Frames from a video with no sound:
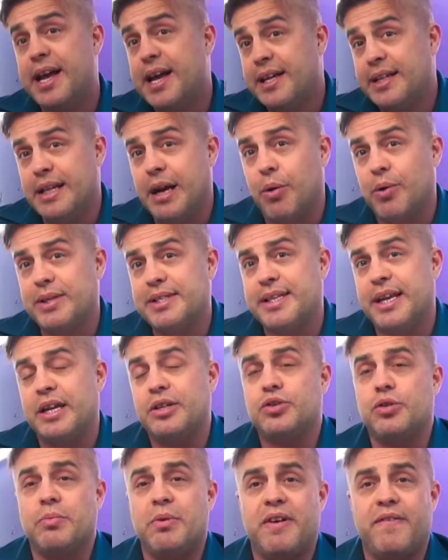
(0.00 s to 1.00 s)
that was sent to
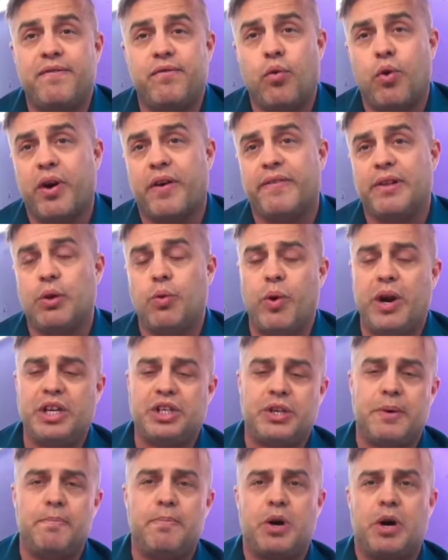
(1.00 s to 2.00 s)
me for
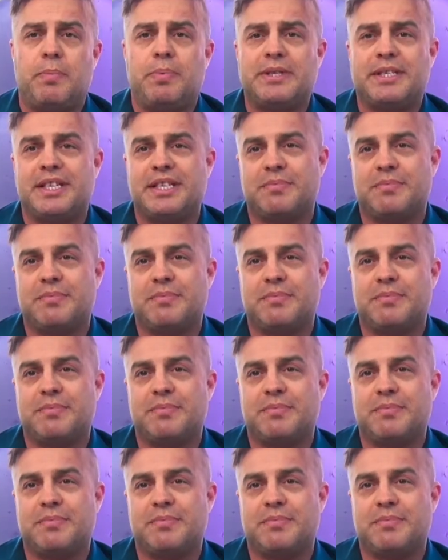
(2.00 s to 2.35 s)
evaluation purposes,